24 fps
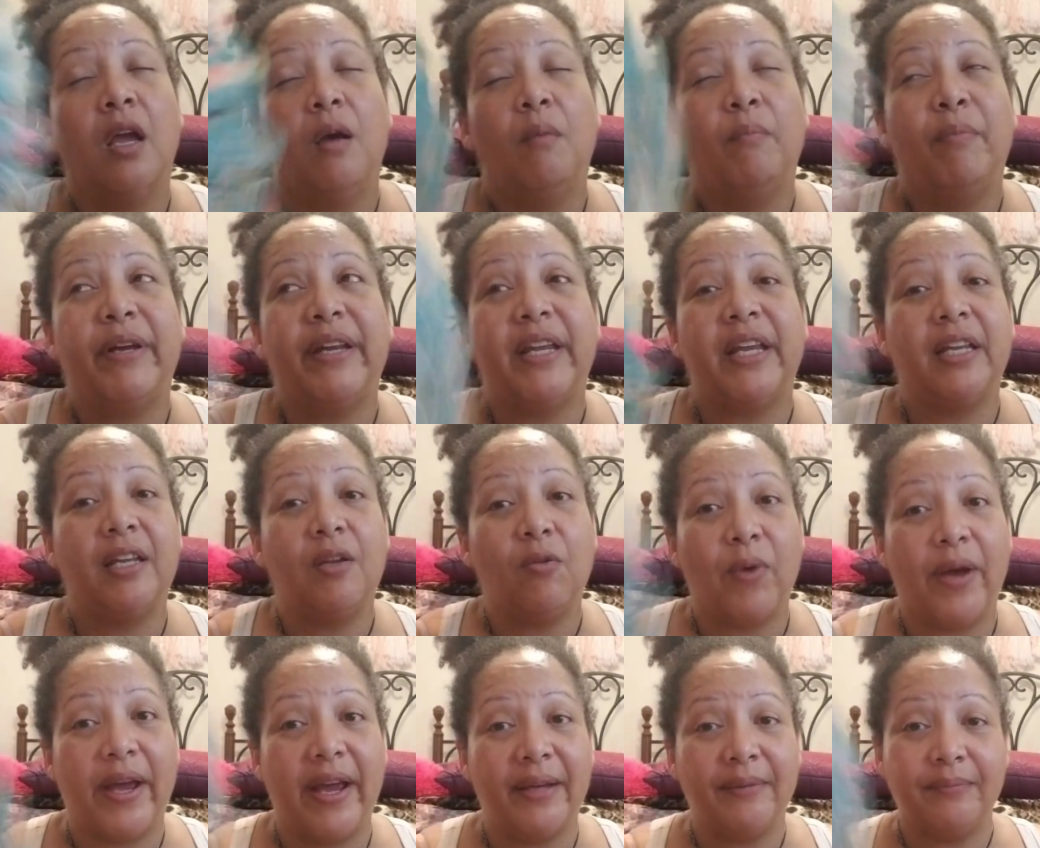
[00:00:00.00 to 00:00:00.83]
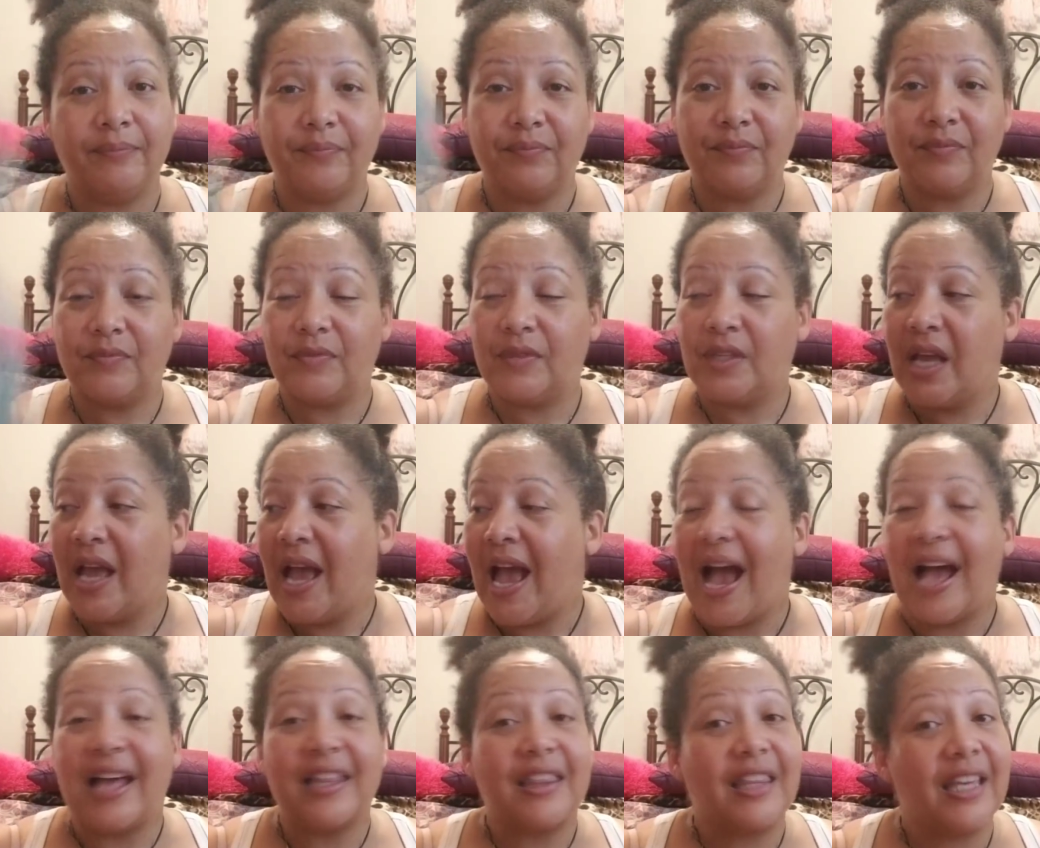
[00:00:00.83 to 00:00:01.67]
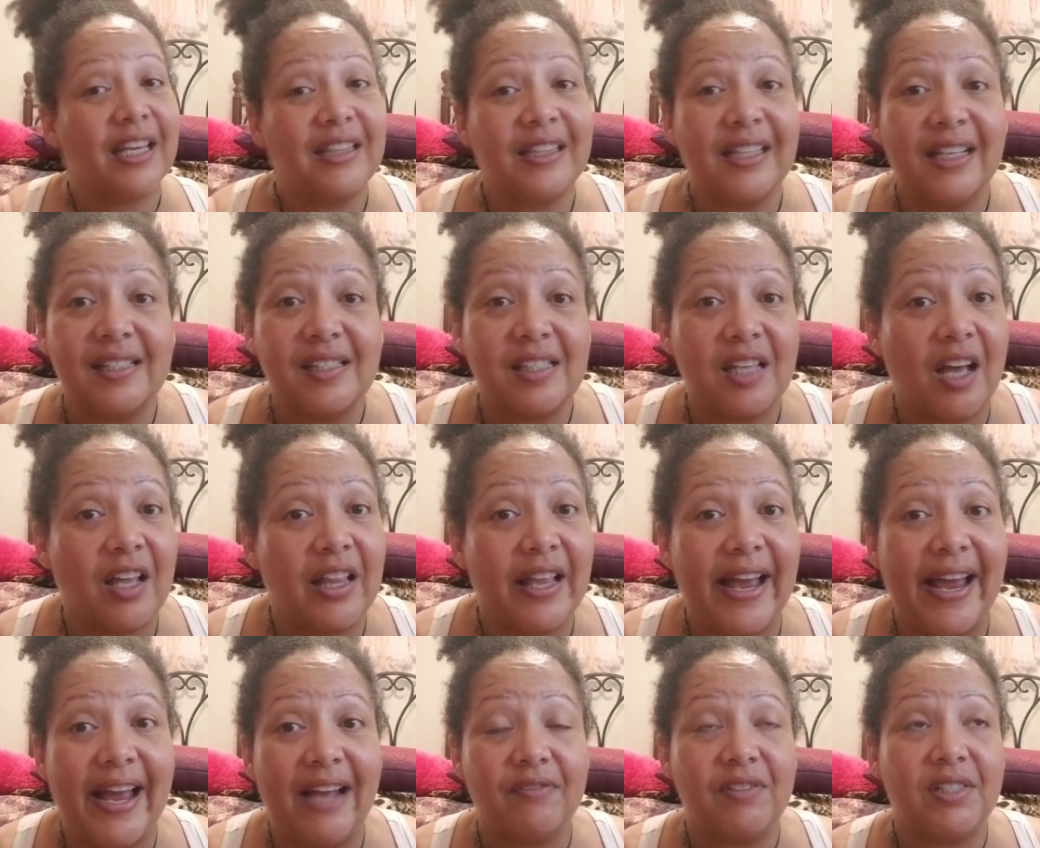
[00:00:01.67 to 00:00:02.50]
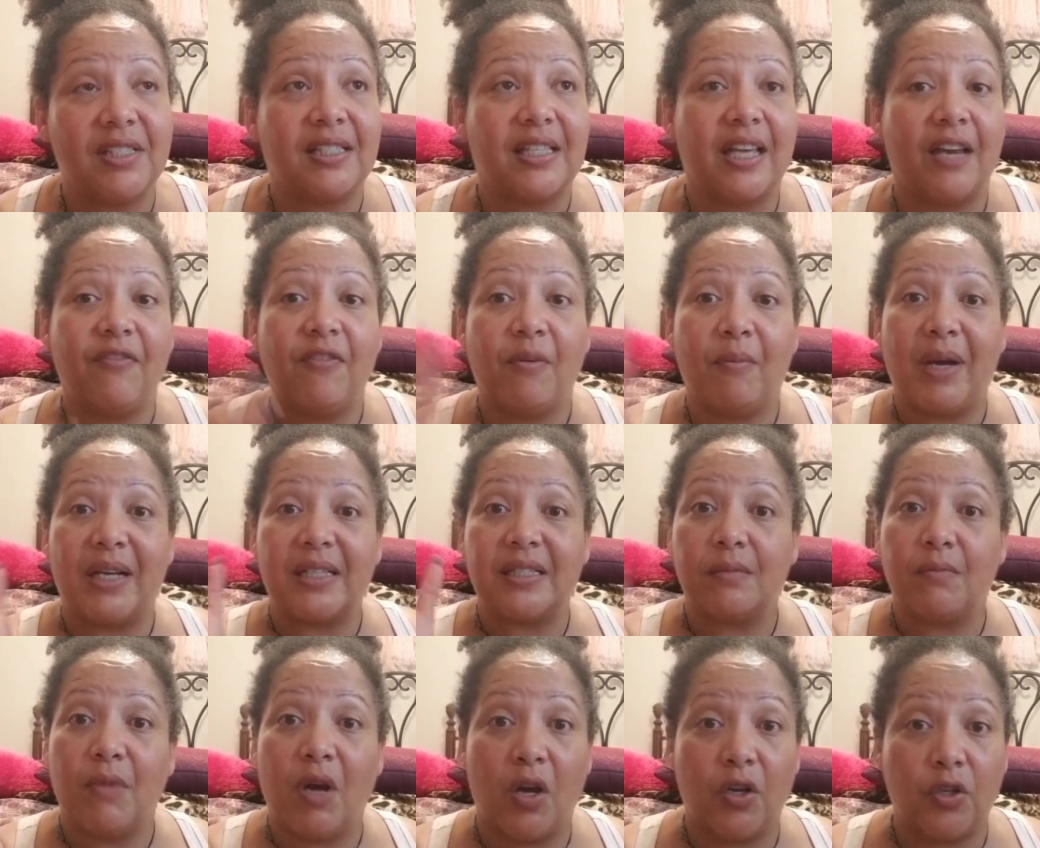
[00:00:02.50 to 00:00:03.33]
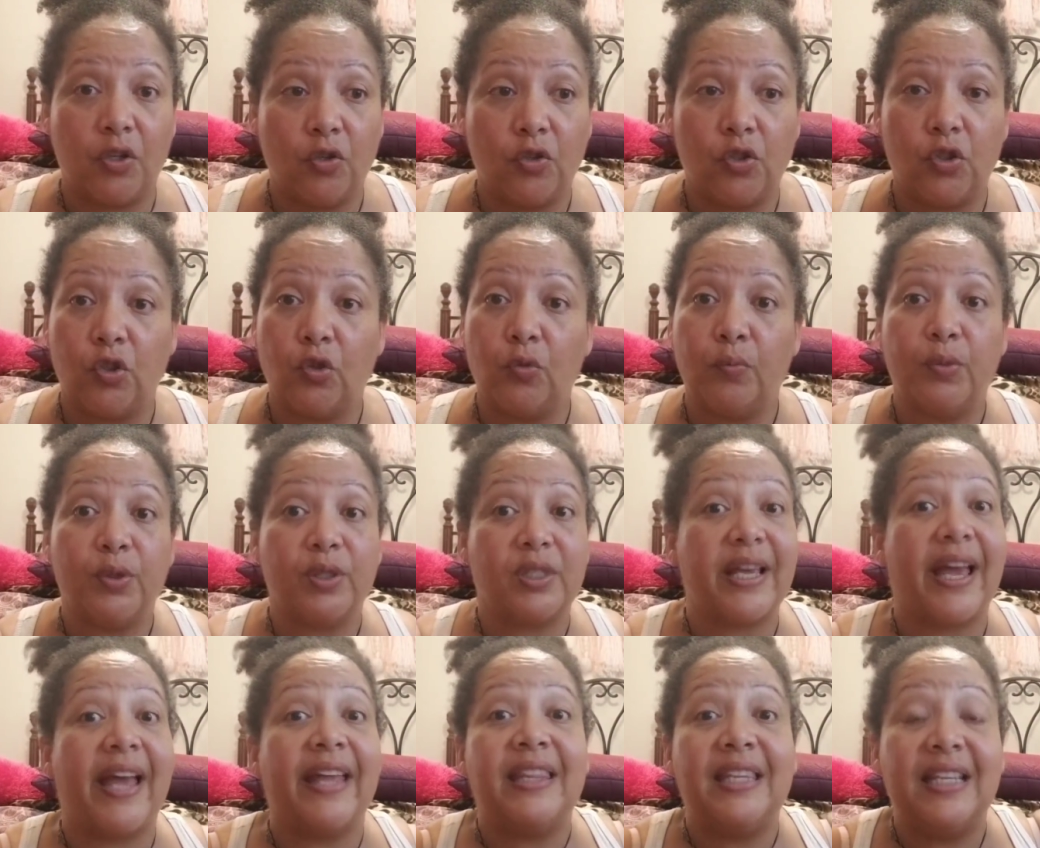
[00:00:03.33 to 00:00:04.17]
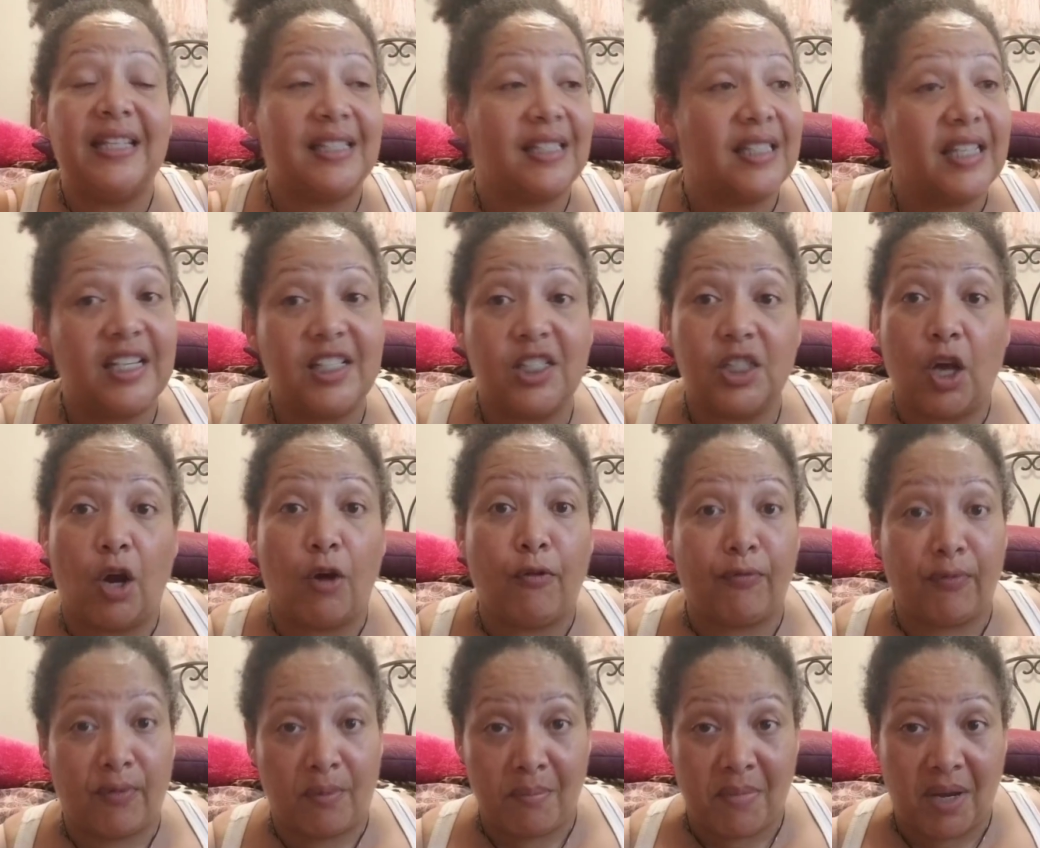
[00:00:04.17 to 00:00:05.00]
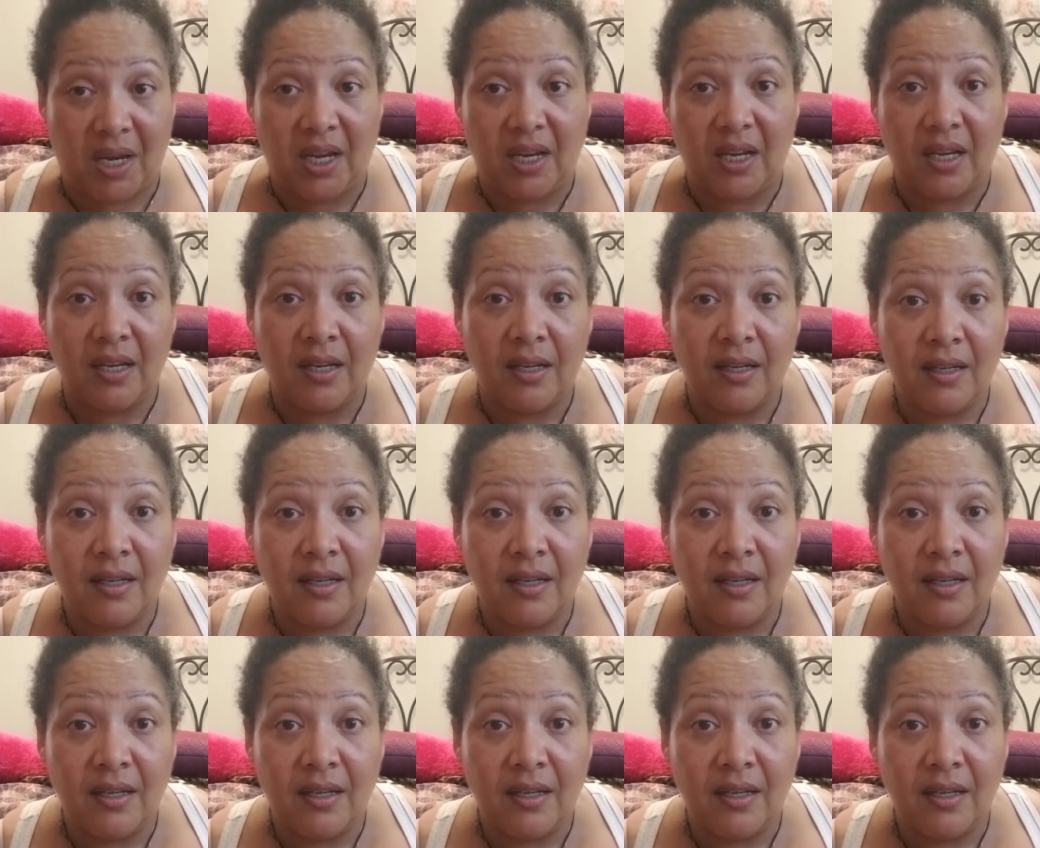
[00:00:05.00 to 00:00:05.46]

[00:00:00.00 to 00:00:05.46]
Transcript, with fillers: But anyway, I think that's all I have to say for my small YouTubers. And these things go for me.